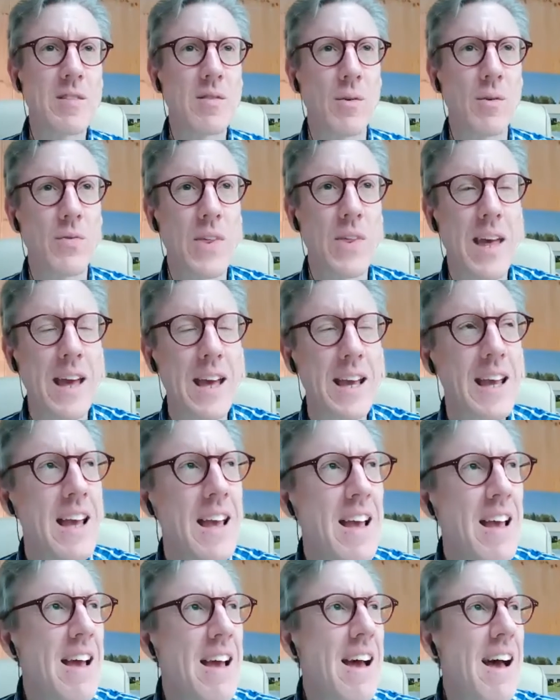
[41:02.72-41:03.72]
sort of thing.
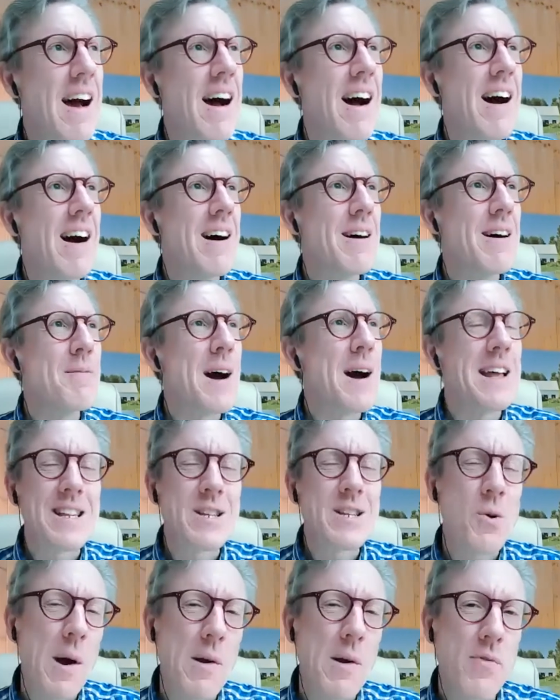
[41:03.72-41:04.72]
And it's
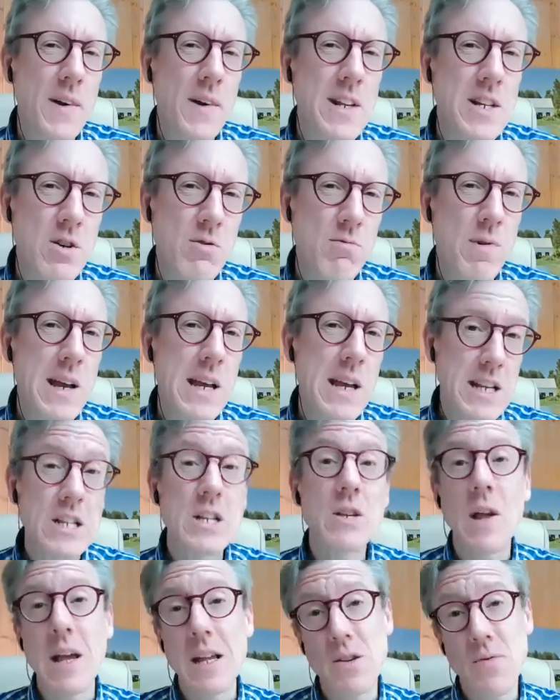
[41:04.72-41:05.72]
quite funny to read.
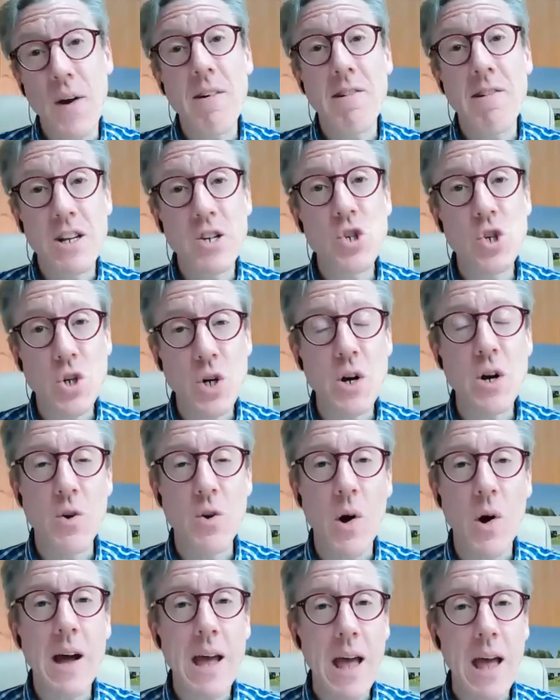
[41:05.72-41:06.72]
It's very
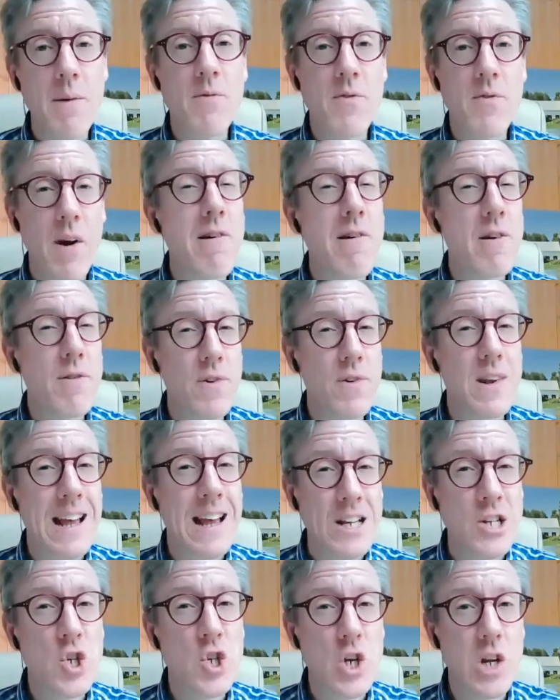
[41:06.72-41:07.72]
true. I am very
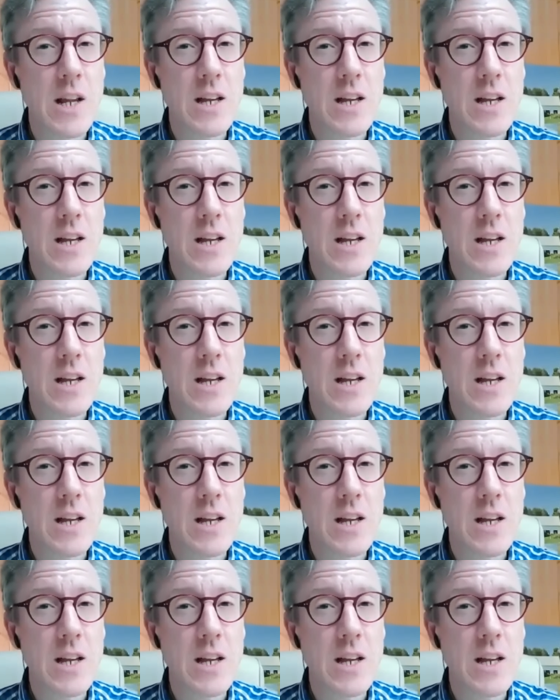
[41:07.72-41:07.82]
financially